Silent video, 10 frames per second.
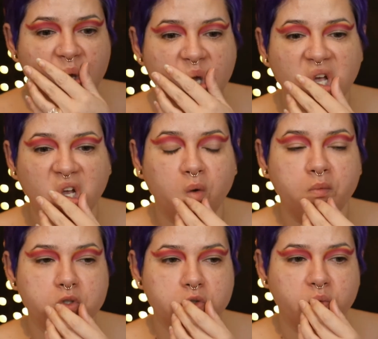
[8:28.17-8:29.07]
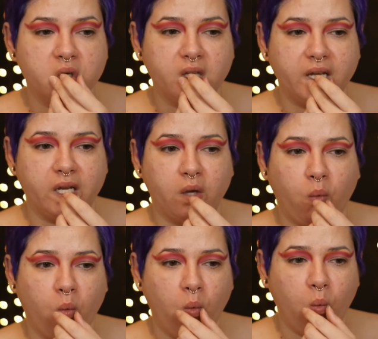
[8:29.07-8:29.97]
I almost want to like
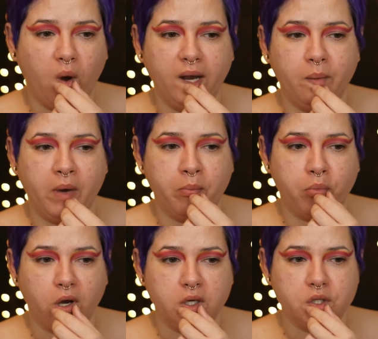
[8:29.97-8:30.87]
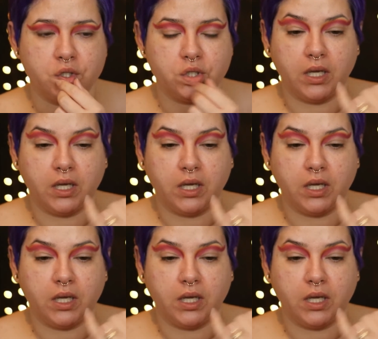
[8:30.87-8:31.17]
wet my brush